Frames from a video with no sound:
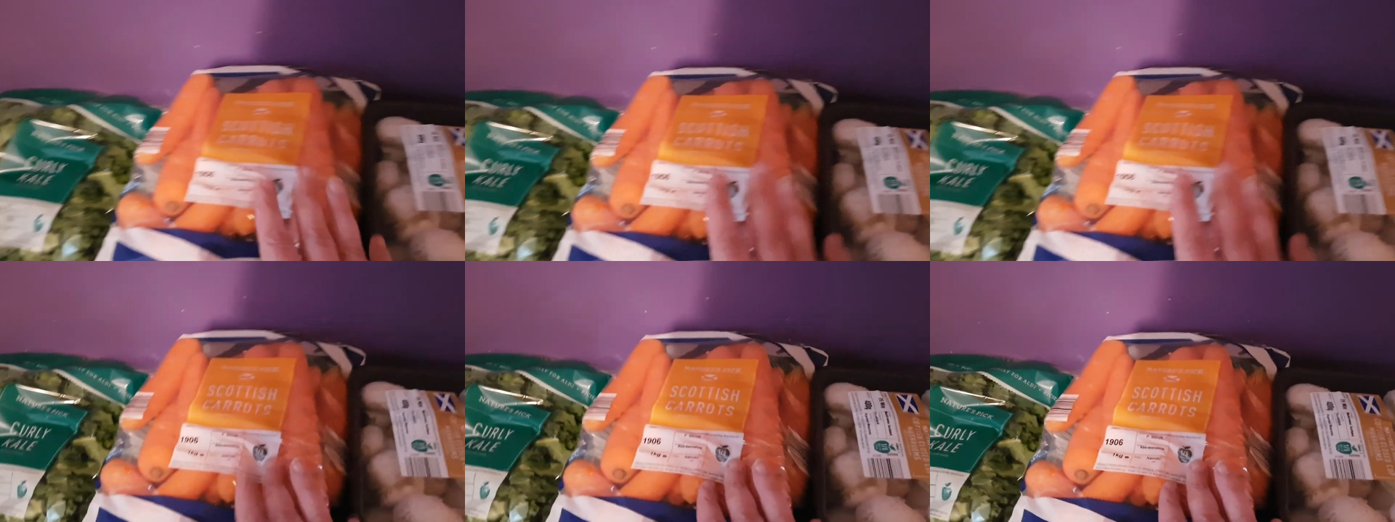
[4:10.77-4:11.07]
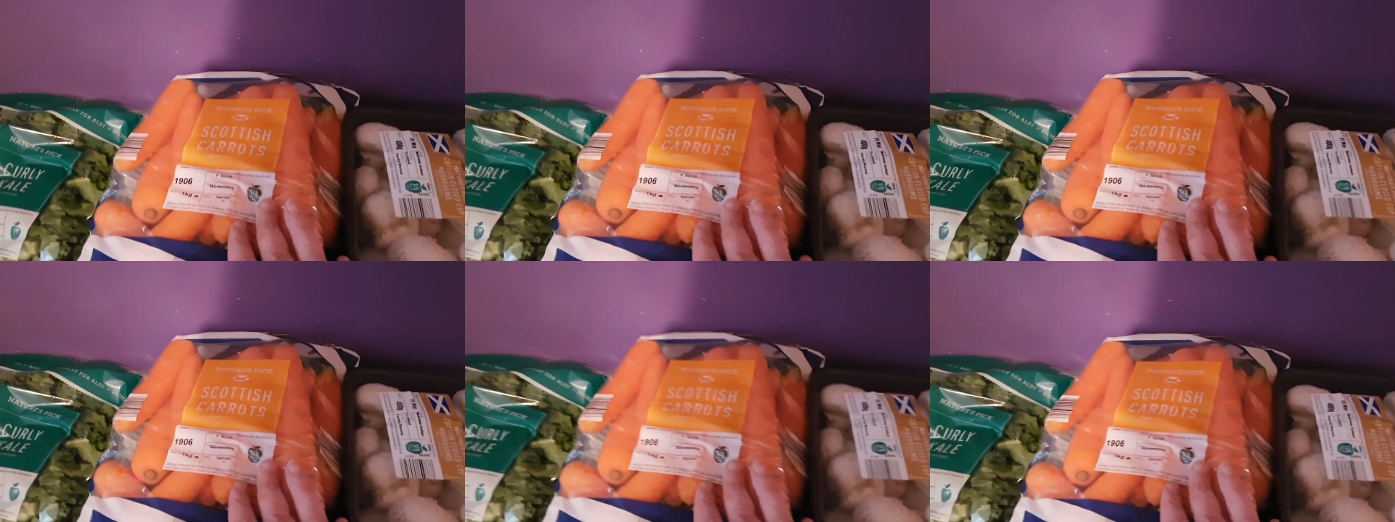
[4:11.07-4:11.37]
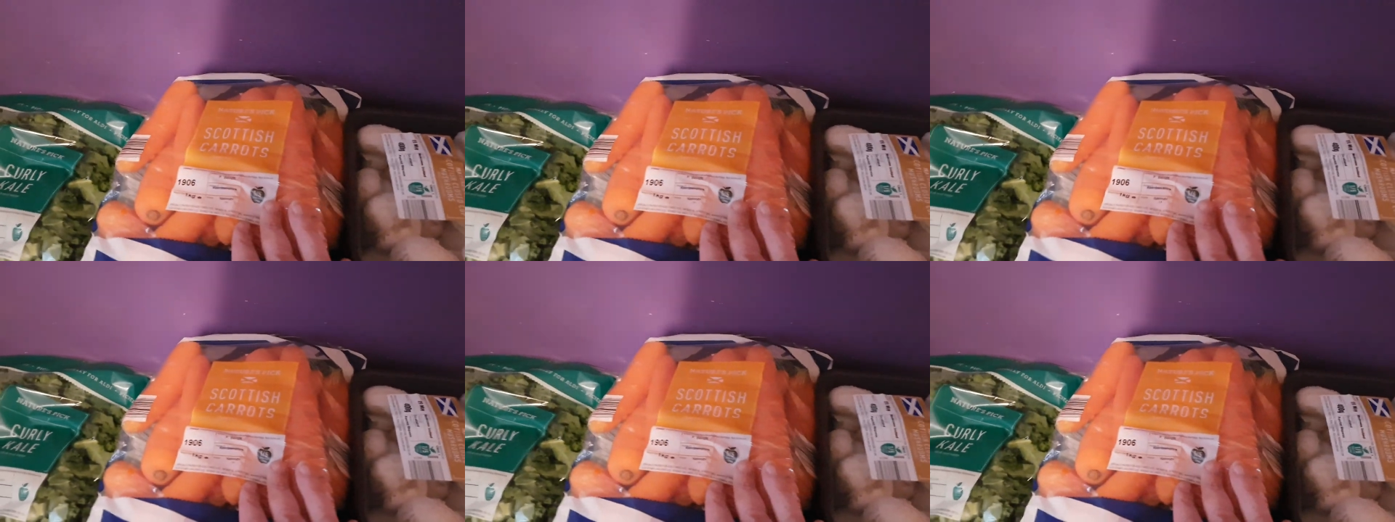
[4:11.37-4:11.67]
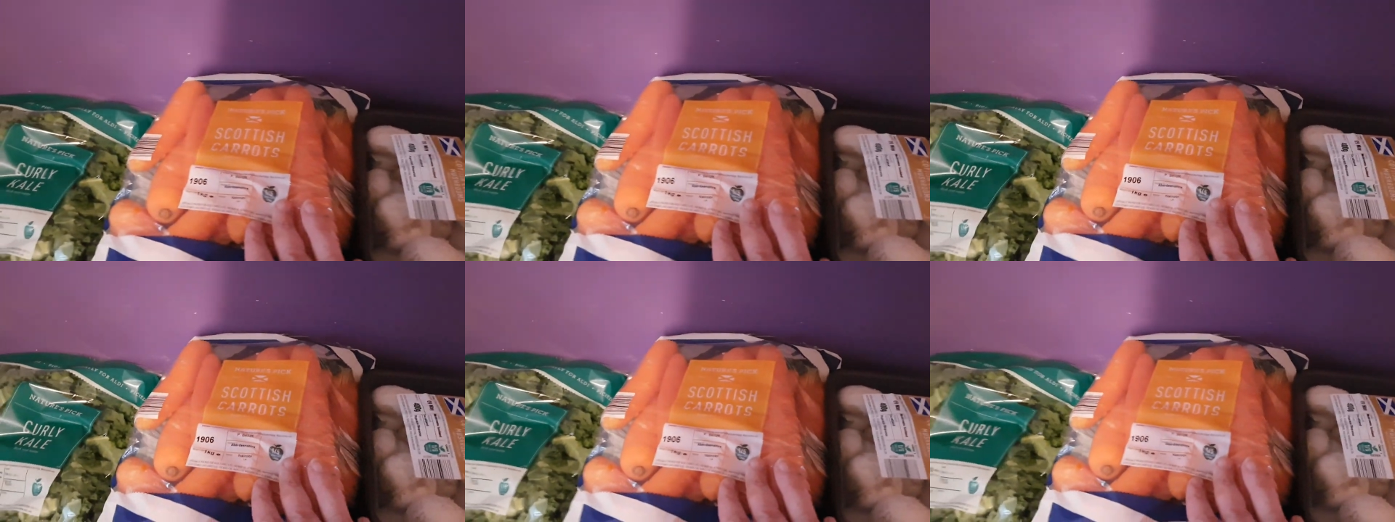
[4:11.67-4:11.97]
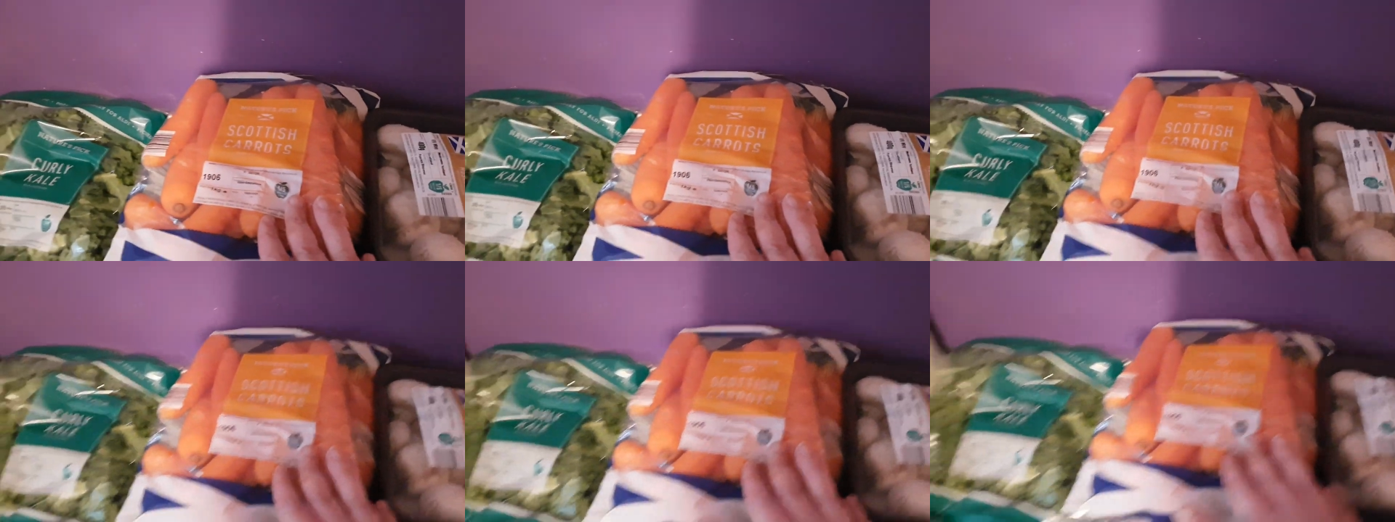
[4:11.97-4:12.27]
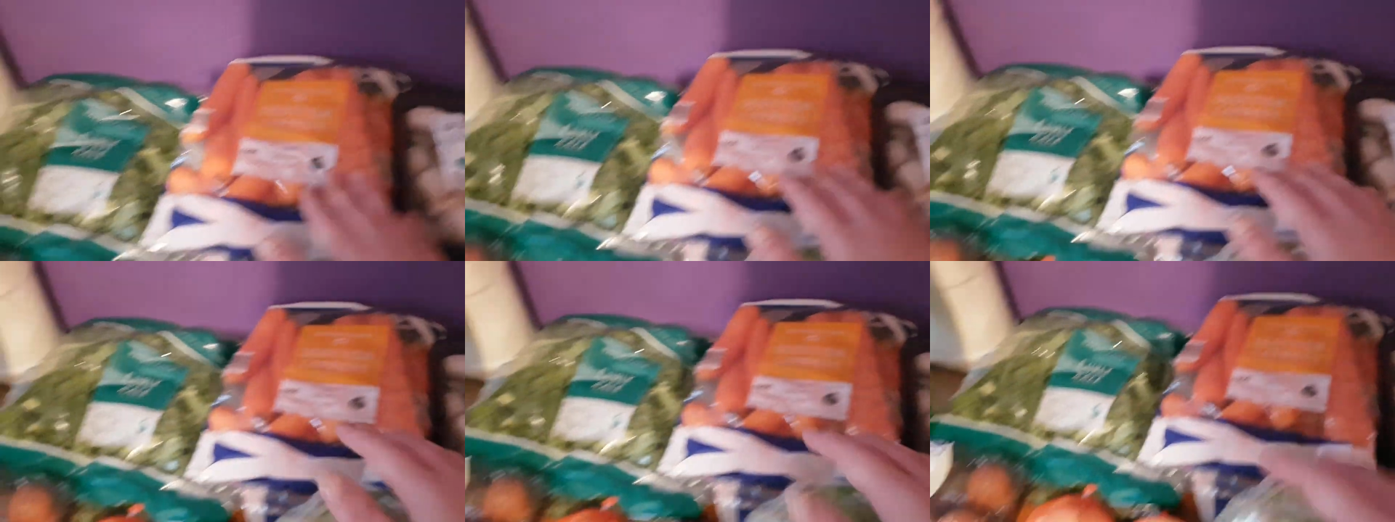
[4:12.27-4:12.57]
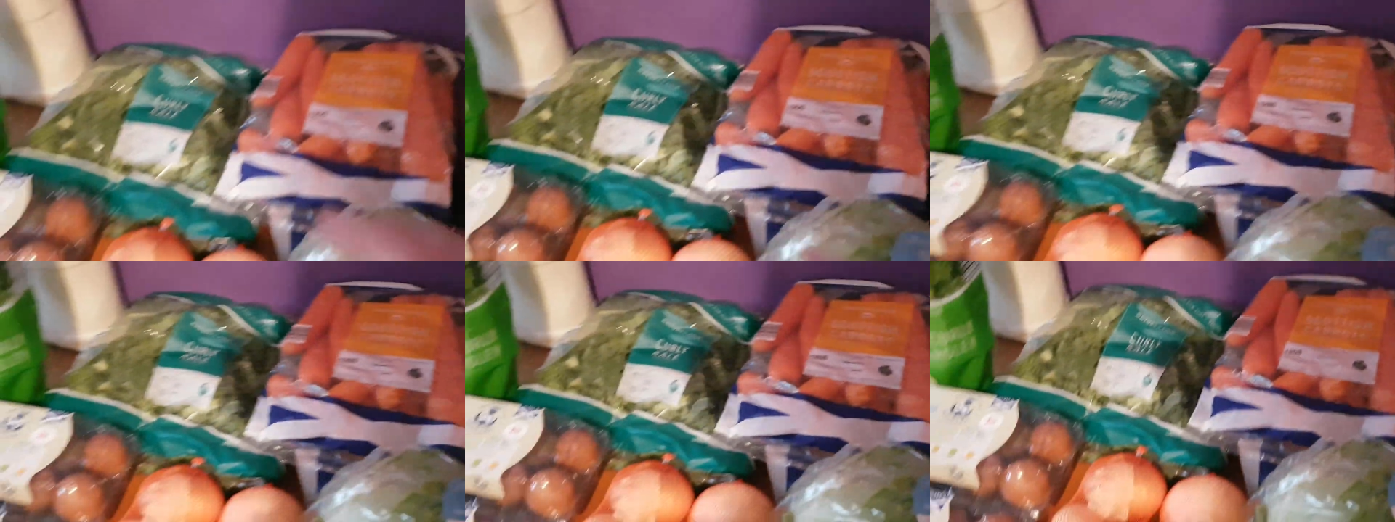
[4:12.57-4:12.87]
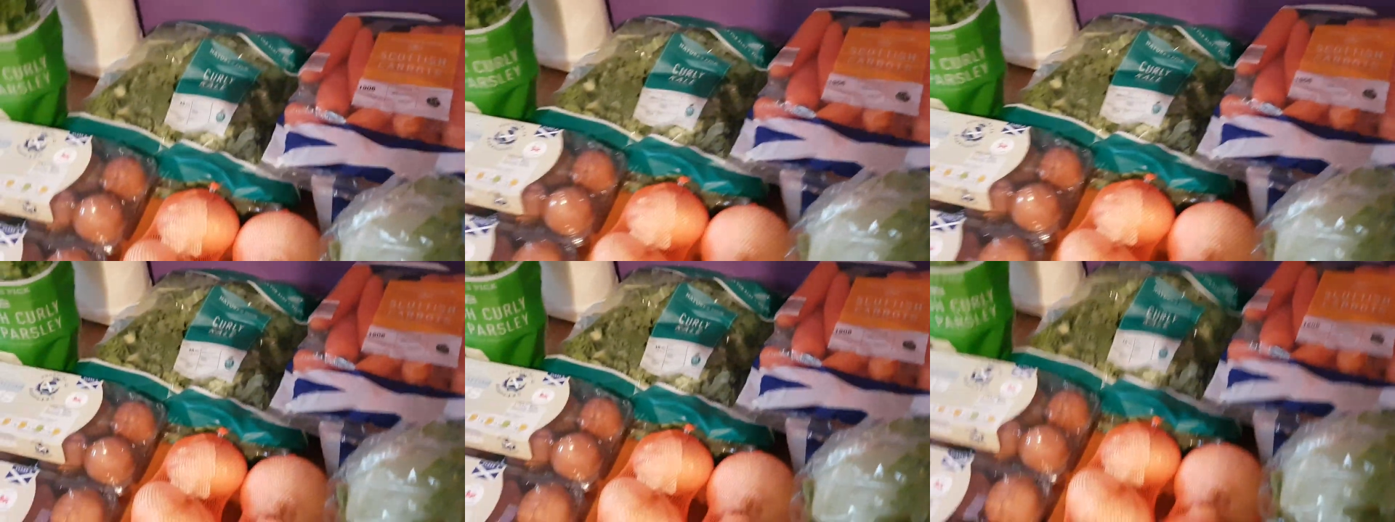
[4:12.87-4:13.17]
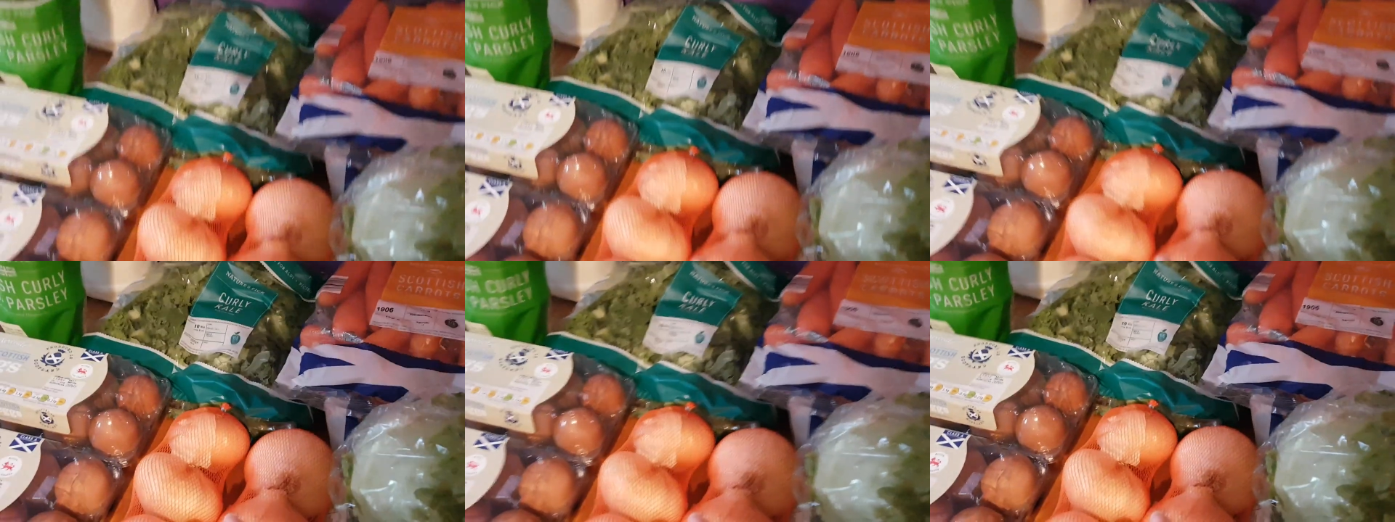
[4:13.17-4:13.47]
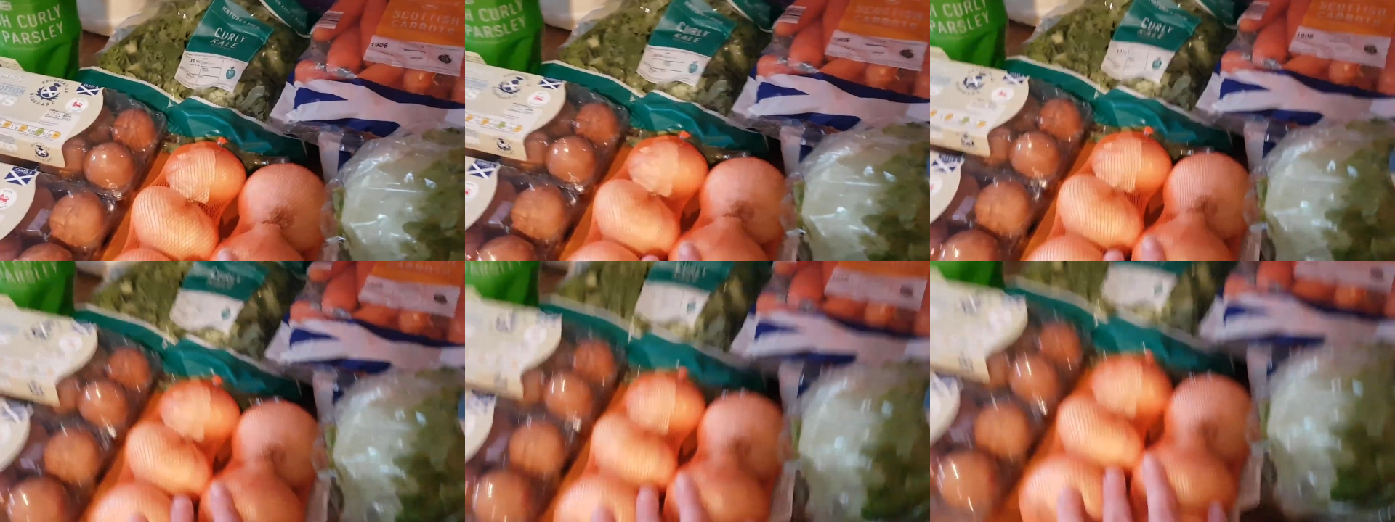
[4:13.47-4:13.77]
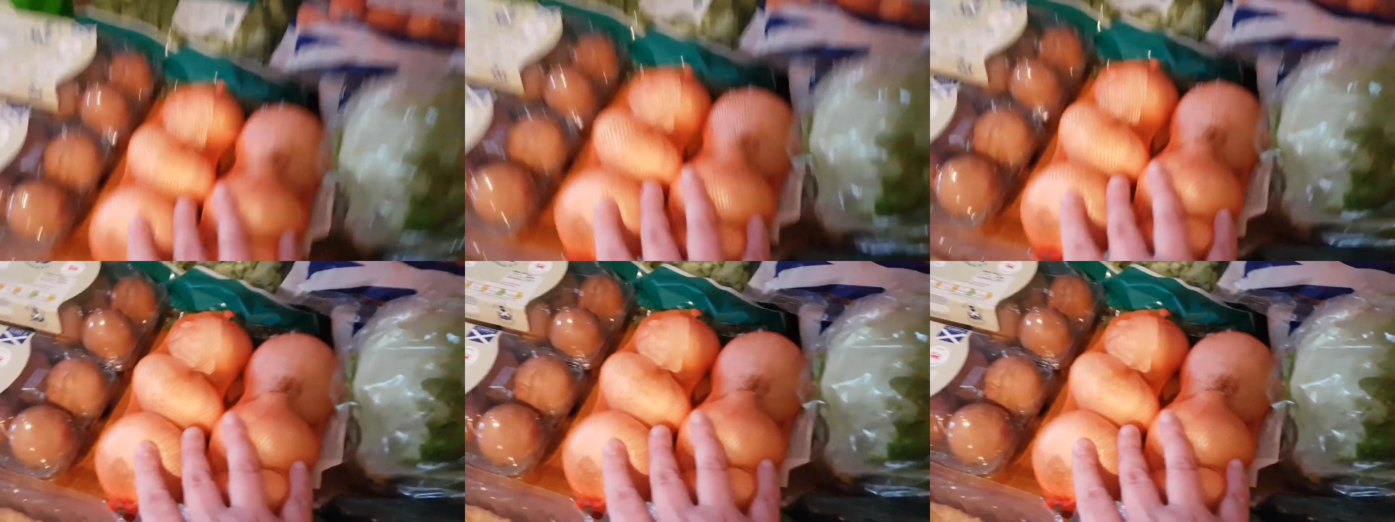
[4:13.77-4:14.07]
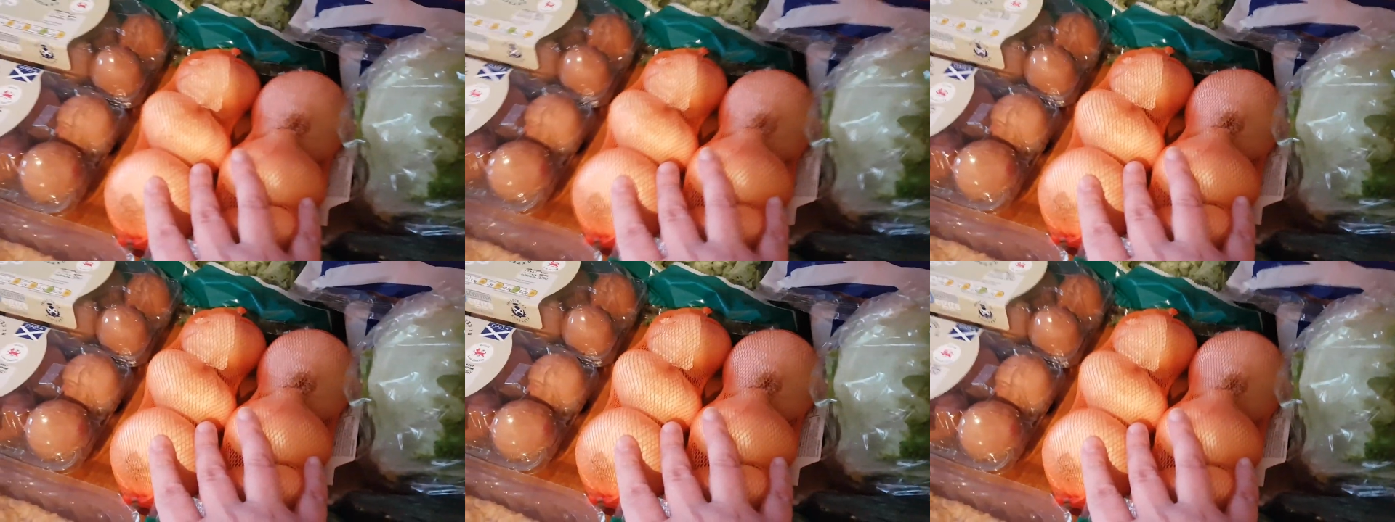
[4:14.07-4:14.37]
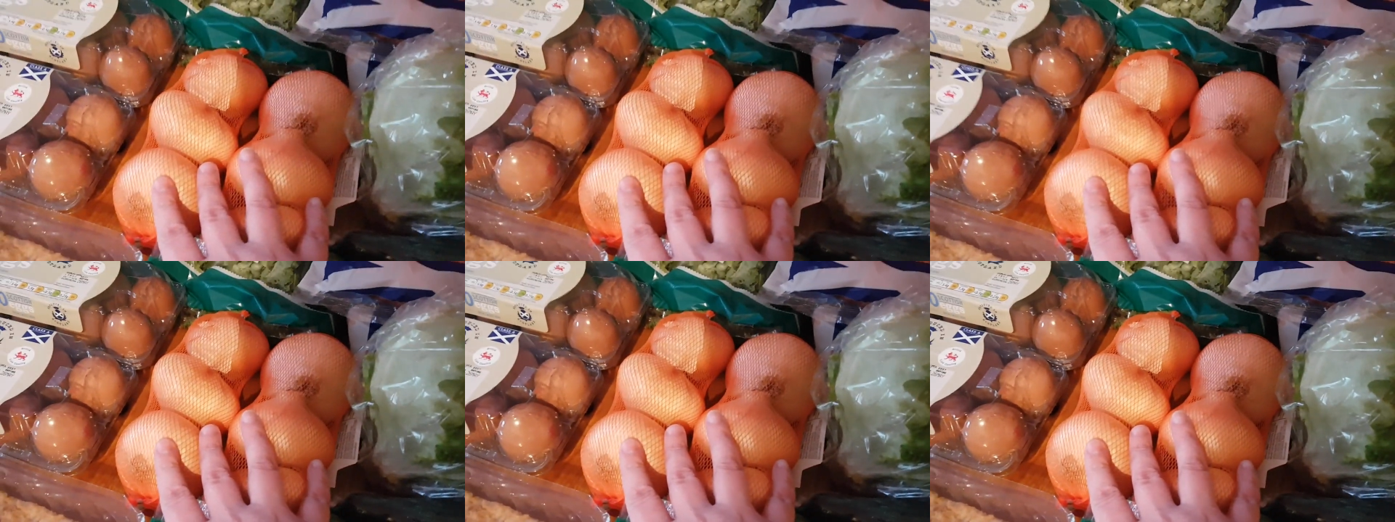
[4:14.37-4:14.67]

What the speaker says: (no speaker visible)